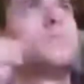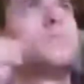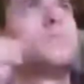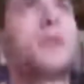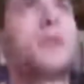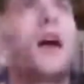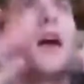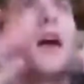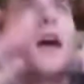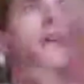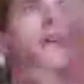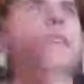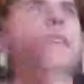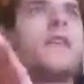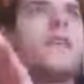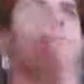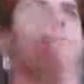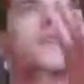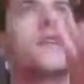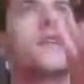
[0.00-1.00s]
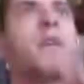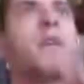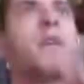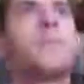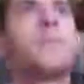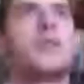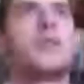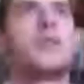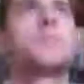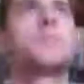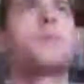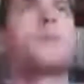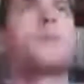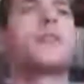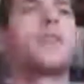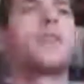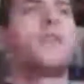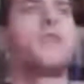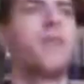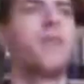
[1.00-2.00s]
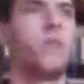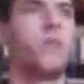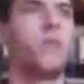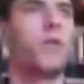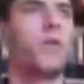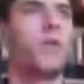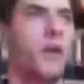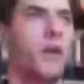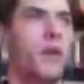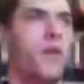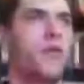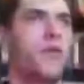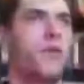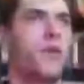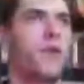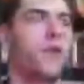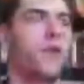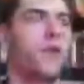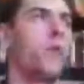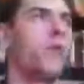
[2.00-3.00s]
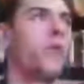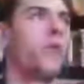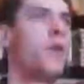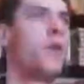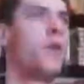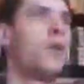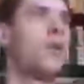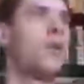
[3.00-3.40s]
blinded perspective of the world if you